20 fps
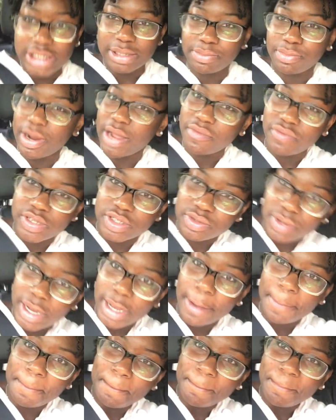some breakfast,
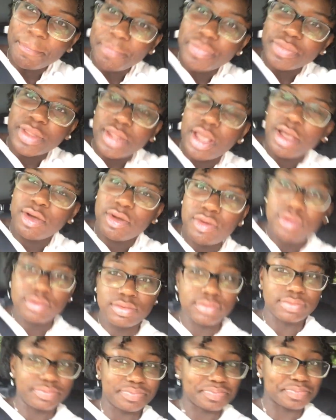right?
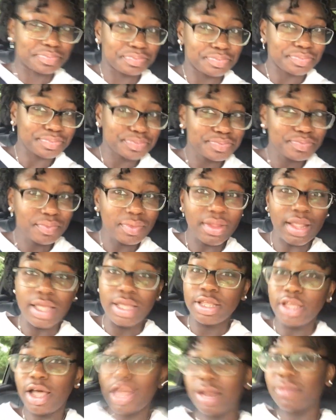Mm.
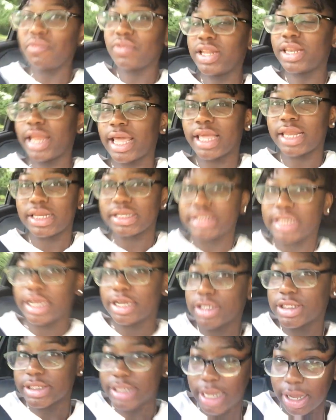Y'all, I'm really liking this
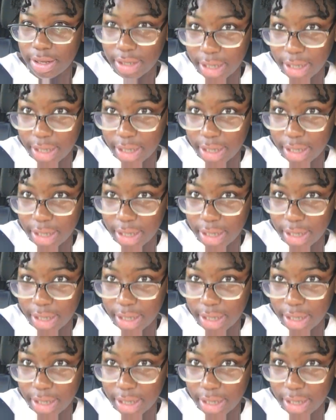hairstyle.